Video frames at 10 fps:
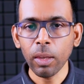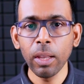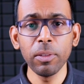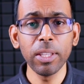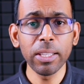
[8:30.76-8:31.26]

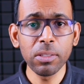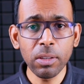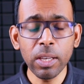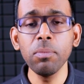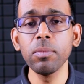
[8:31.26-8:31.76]
with
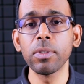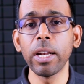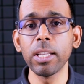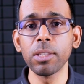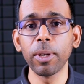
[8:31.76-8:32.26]
extreme
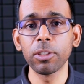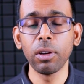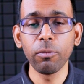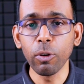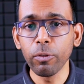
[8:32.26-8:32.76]
satisfaction
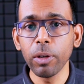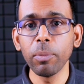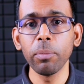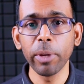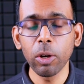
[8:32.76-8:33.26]
and
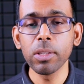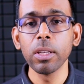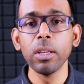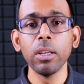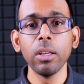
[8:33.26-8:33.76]
fulfillment because
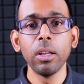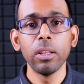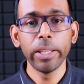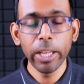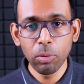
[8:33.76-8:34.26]

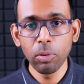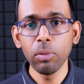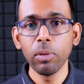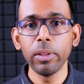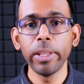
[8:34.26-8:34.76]
they
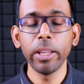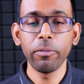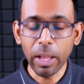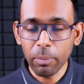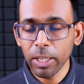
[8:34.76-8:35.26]
know their
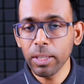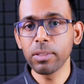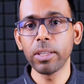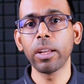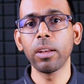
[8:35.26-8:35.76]
family is
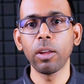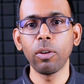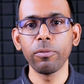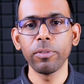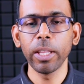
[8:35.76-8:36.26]
taken care
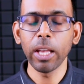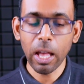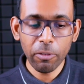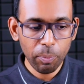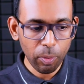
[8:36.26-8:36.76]
of. They
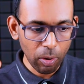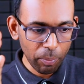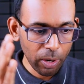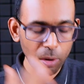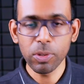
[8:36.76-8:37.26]
have a
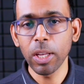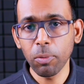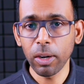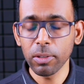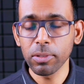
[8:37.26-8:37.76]
proper housing
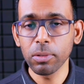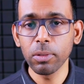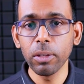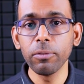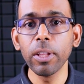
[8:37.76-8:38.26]
quarters to
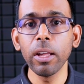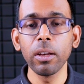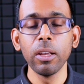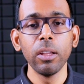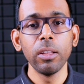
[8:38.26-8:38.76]
live there.
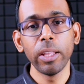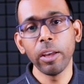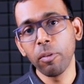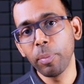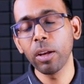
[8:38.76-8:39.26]
They have
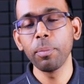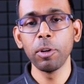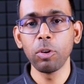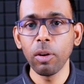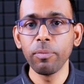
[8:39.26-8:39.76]
a pick-up
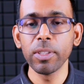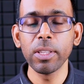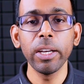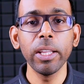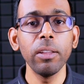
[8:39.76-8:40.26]
and drop
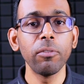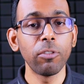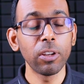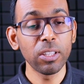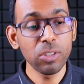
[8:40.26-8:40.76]
facility.
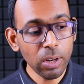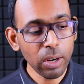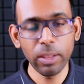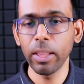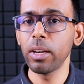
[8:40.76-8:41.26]
For the
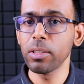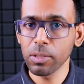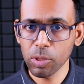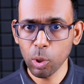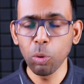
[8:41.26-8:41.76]
children, there is a
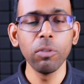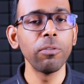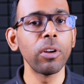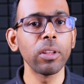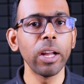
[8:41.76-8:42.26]
school
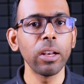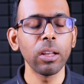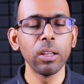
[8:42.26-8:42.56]
for that.